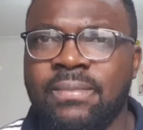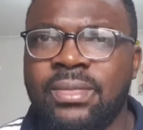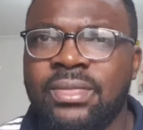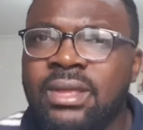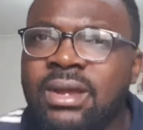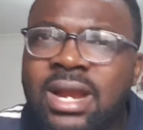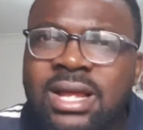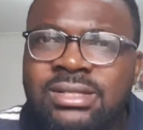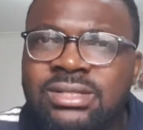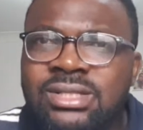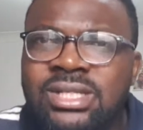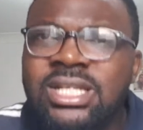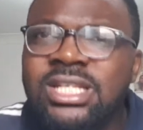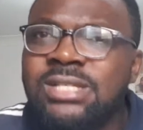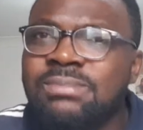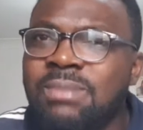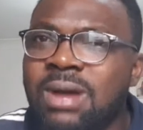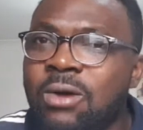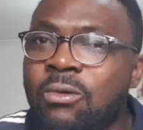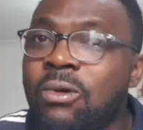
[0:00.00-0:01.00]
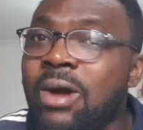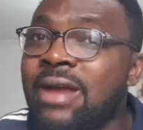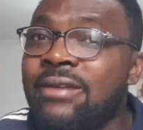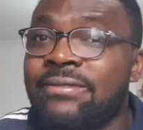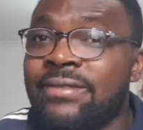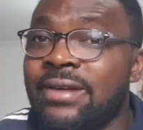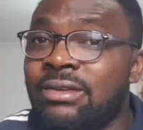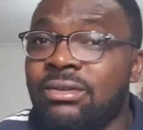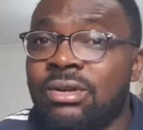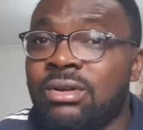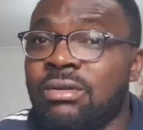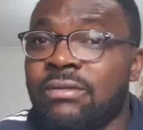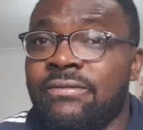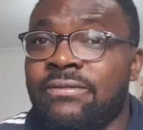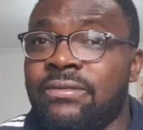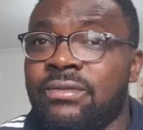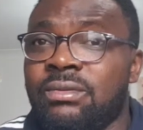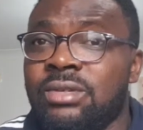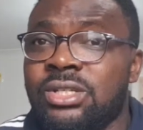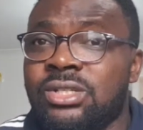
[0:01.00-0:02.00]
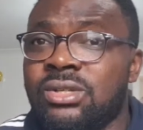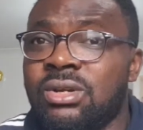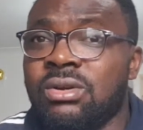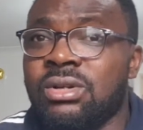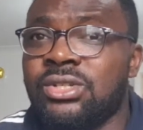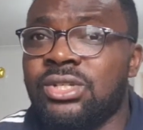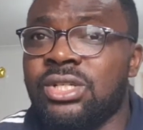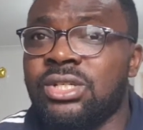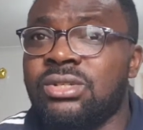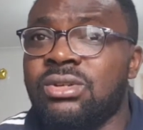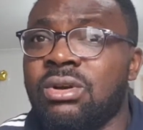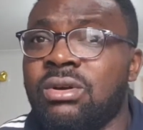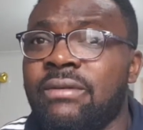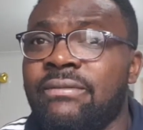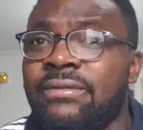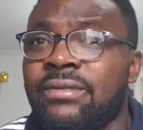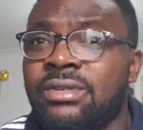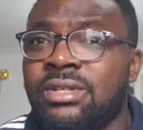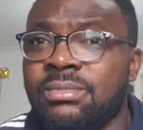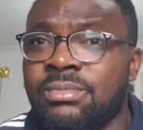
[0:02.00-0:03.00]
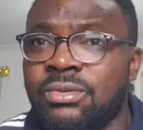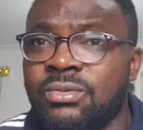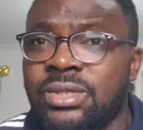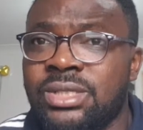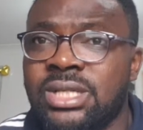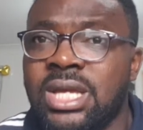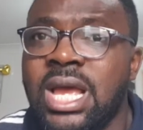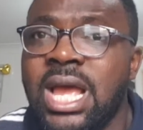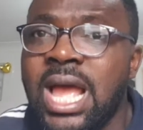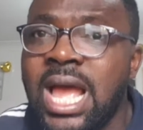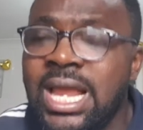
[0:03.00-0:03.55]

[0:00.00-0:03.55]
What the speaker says: There are things my wife she's not comfortable with.